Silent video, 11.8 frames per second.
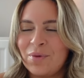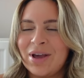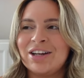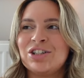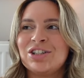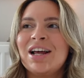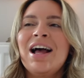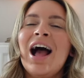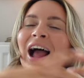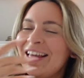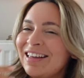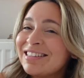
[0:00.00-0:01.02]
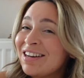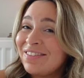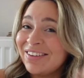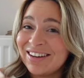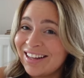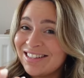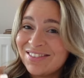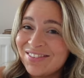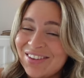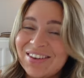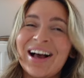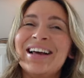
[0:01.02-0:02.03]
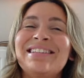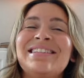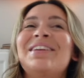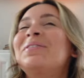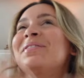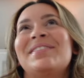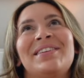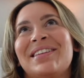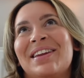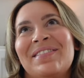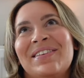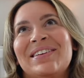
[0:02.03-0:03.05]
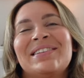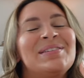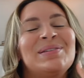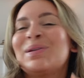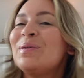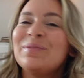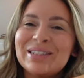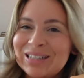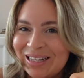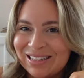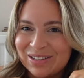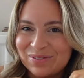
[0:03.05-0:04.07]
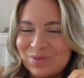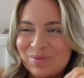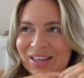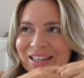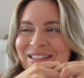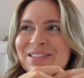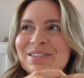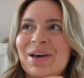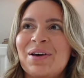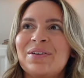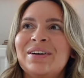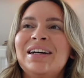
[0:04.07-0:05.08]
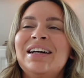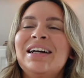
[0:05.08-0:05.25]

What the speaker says: which I think is going to feel nicer for you guys, and also is going to feel so much nicer for me. So